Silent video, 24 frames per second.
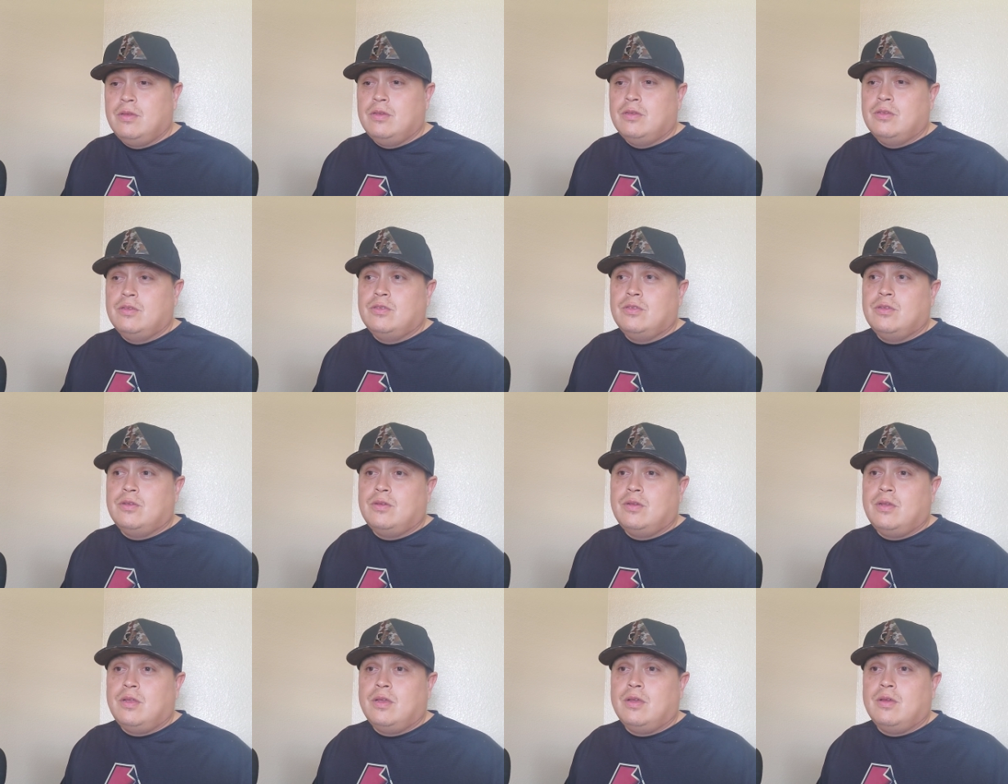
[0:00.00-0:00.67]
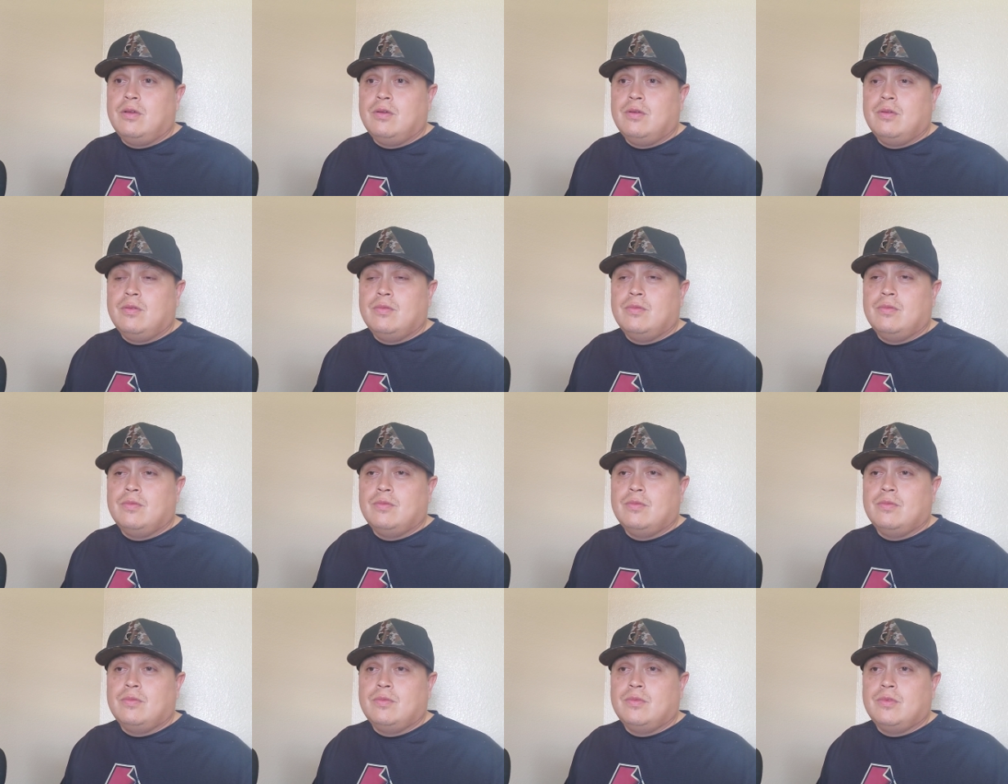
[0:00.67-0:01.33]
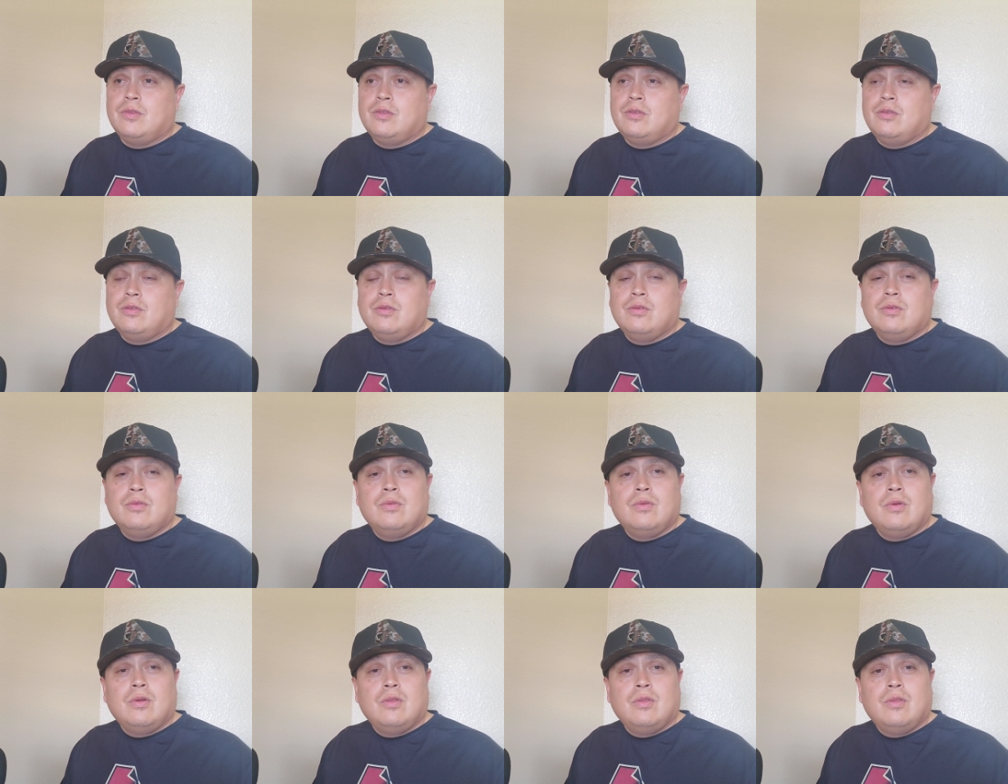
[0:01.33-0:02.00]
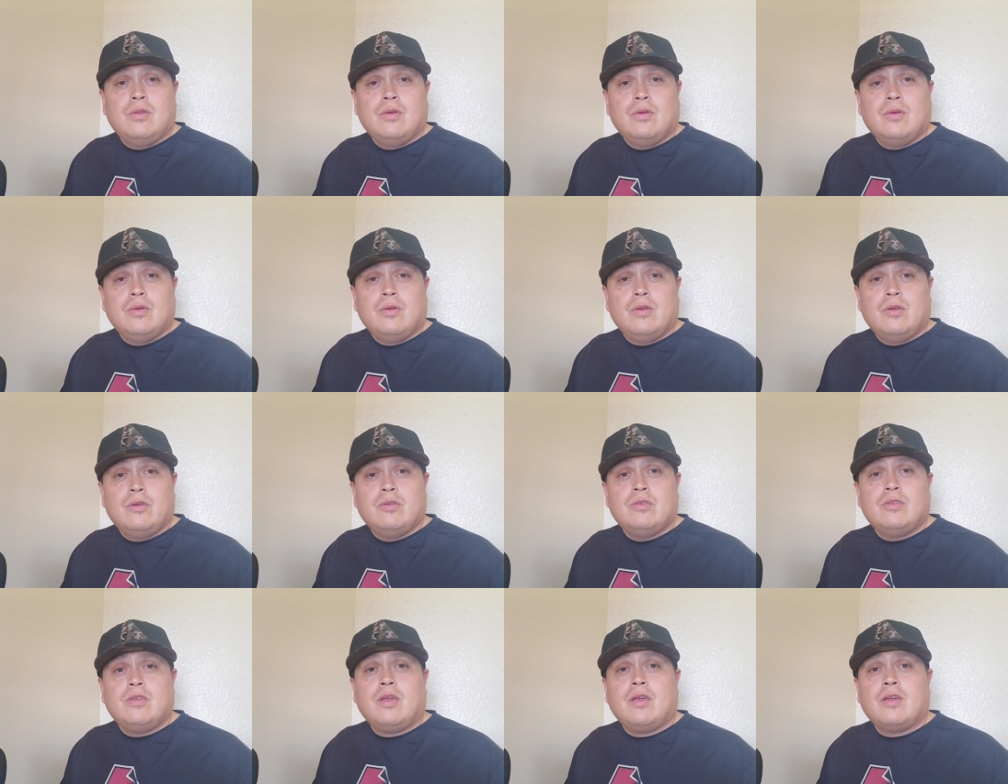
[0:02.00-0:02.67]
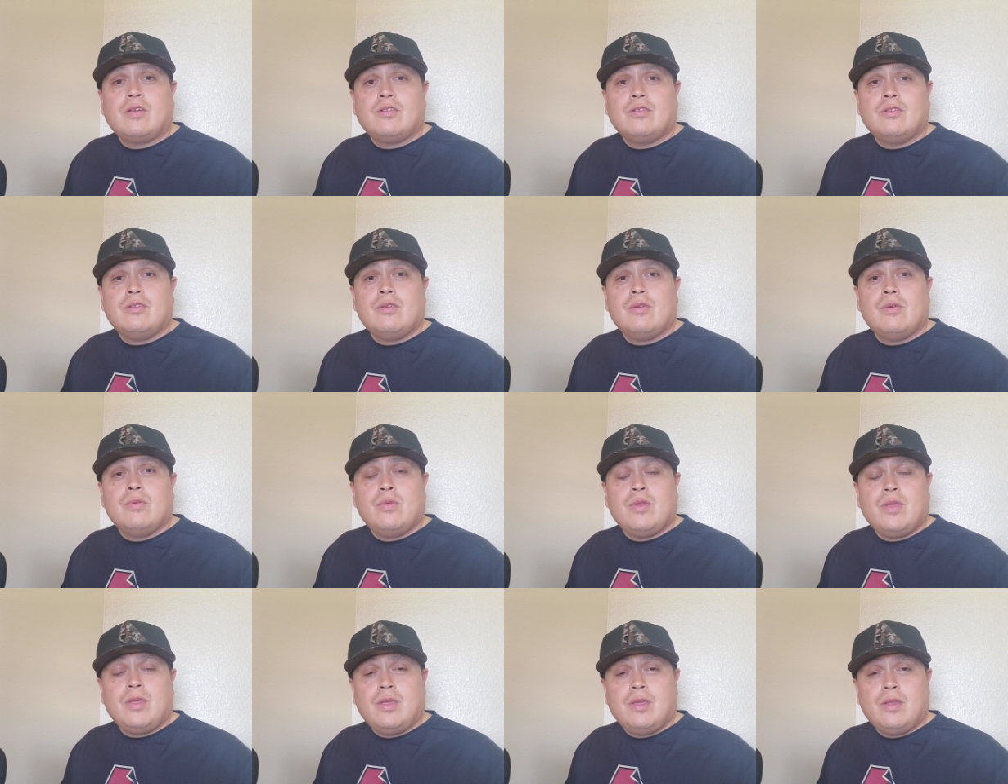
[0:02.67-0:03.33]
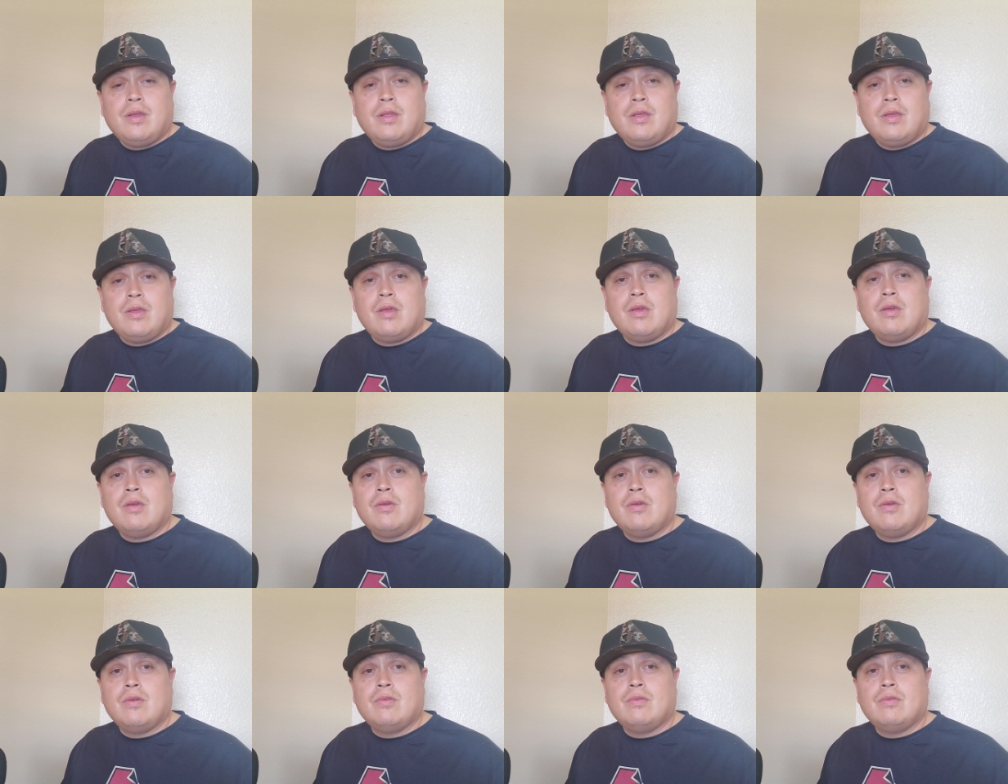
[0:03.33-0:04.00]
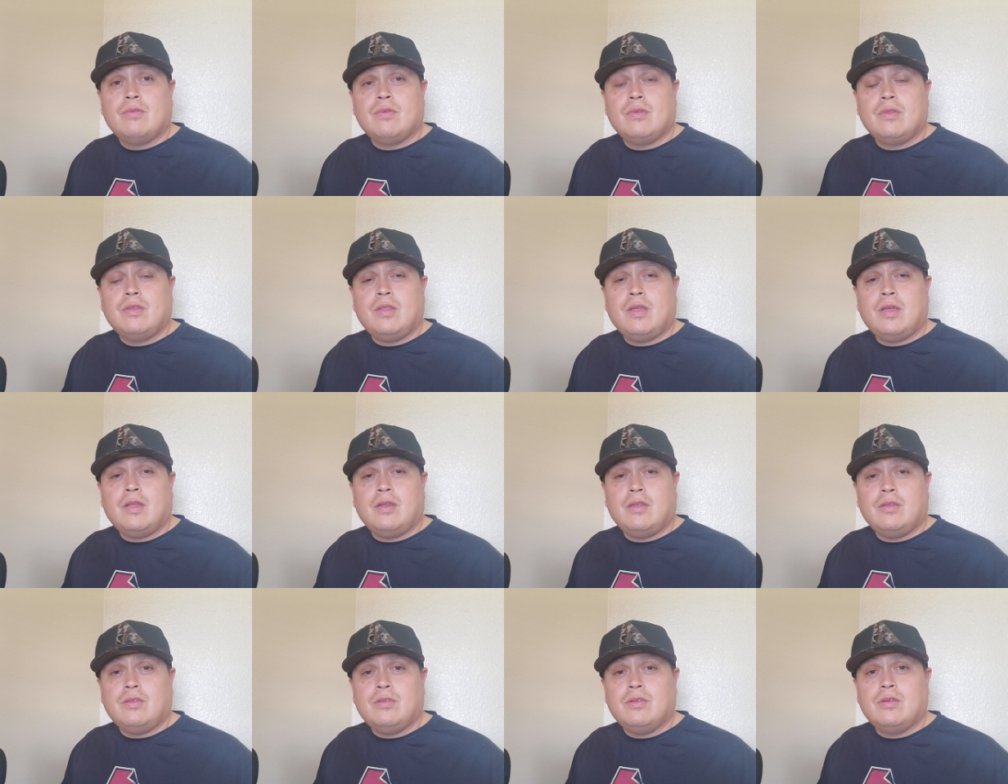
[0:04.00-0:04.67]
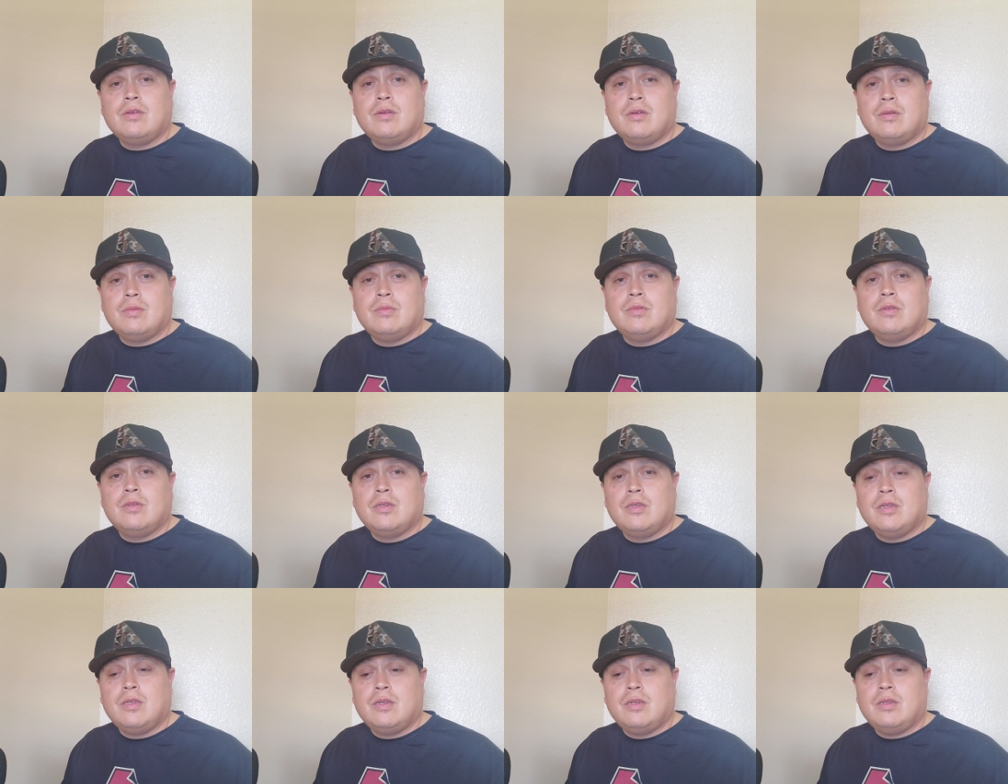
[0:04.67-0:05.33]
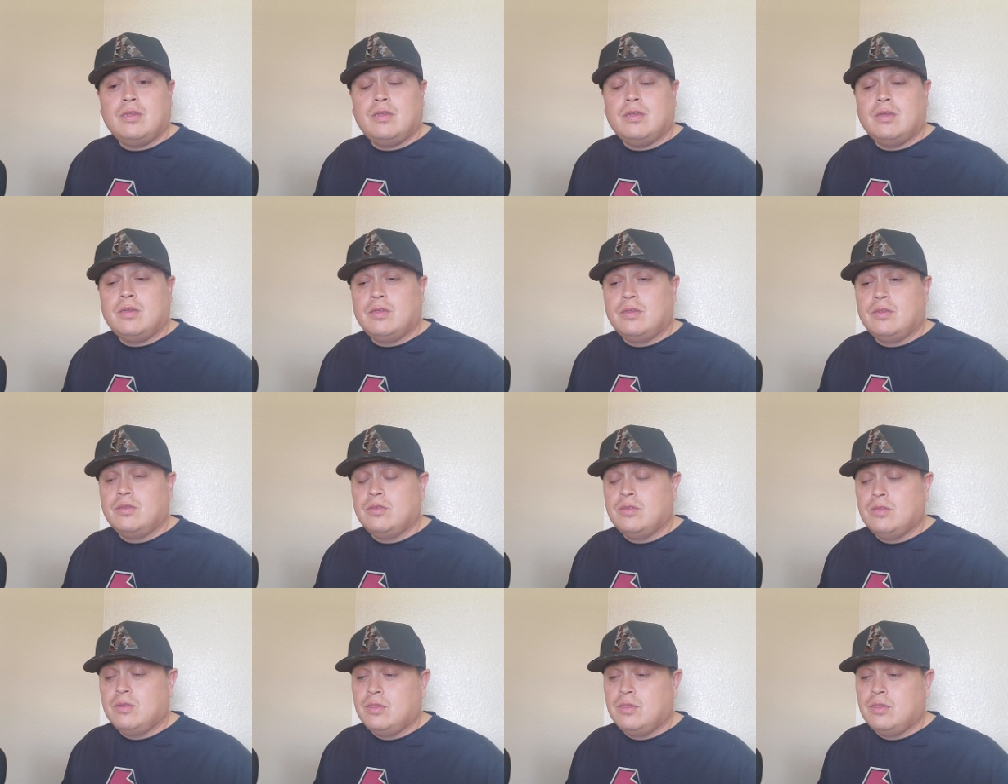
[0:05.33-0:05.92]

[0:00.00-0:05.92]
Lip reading: So now although it was actually a week and a half that it took them to get it done.